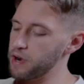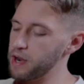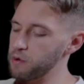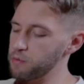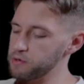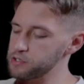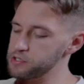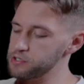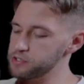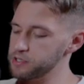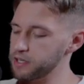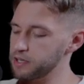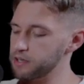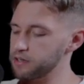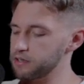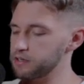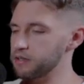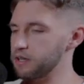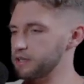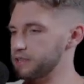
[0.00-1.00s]
right, which is
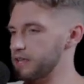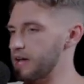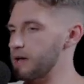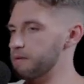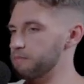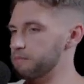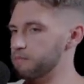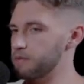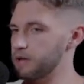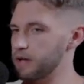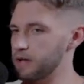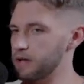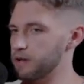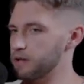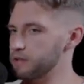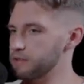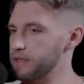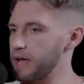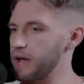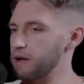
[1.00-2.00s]
like not
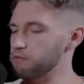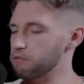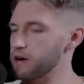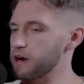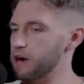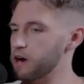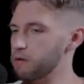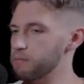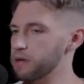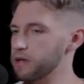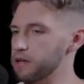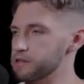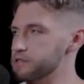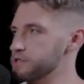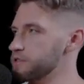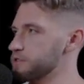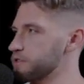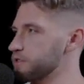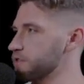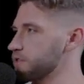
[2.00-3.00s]
that rare, because
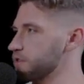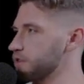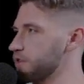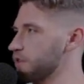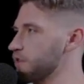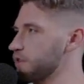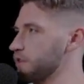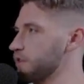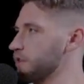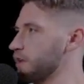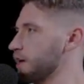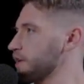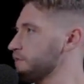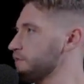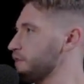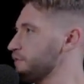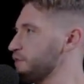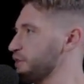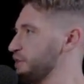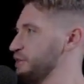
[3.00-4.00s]
it's
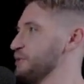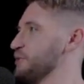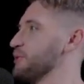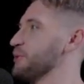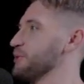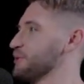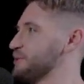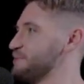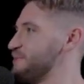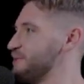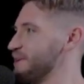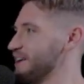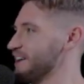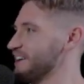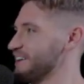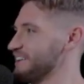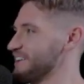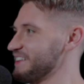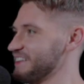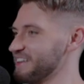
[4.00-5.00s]
not a very old,
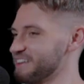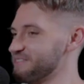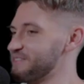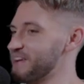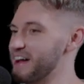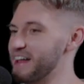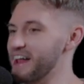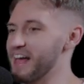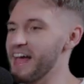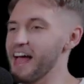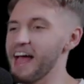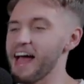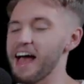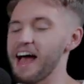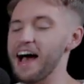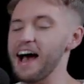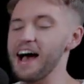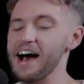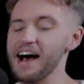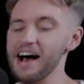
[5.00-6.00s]
but
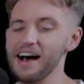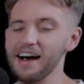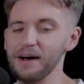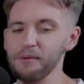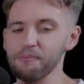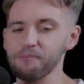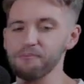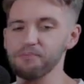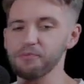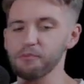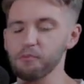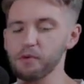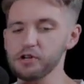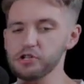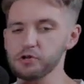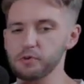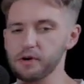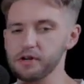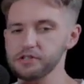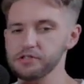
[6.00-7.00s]

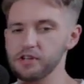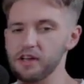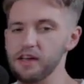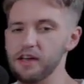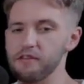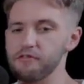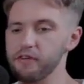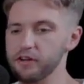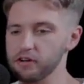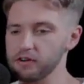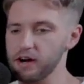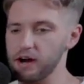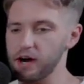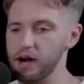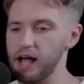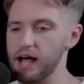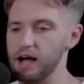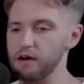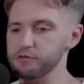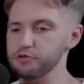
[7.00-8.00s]
which was figure
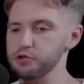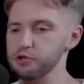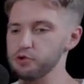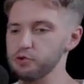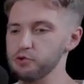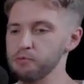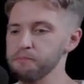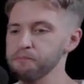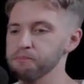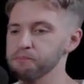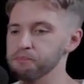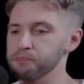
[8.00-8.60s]
out how to